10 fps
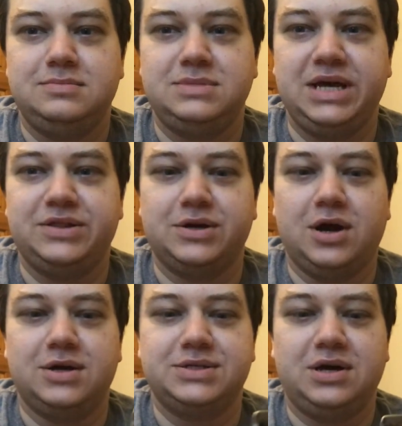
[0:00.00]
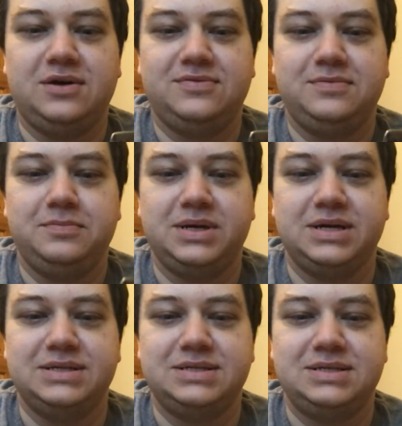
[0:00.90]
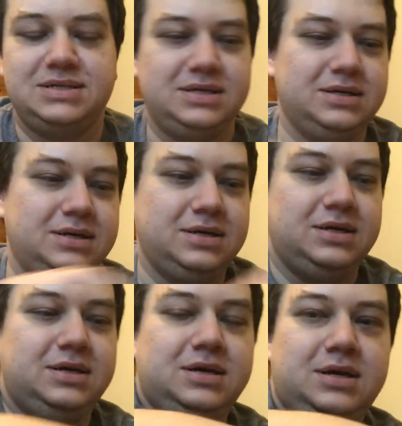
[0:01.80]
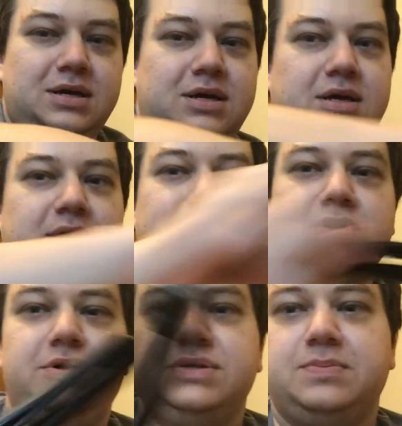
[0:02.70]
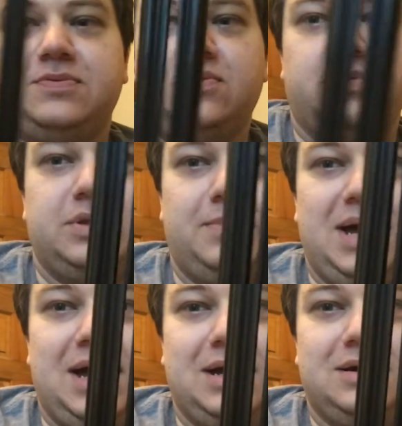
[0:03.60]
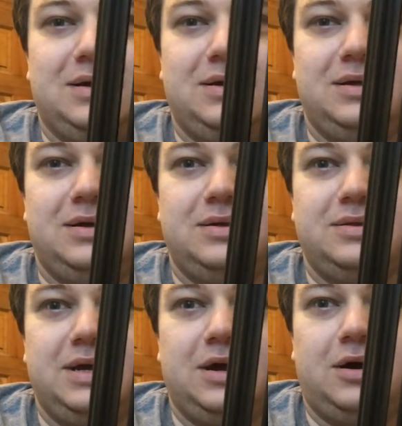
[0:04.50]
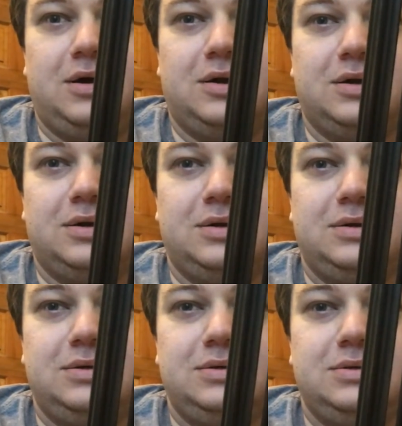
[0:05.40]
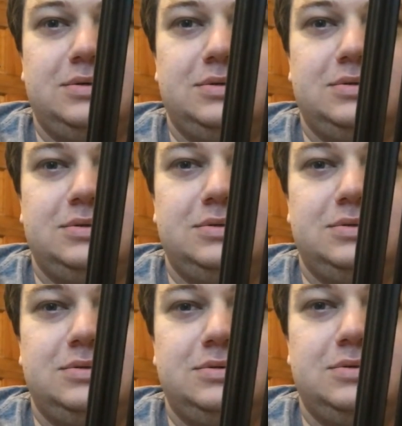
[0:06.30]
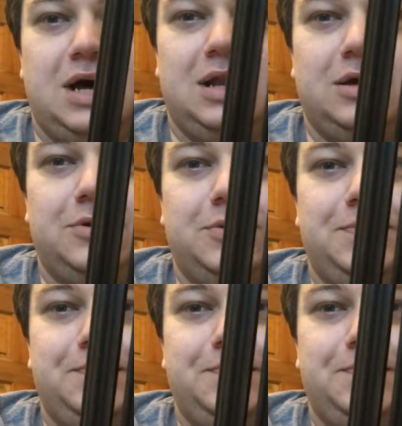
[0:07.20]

take the guards off, because if you noticed before with the mag, they are hollow.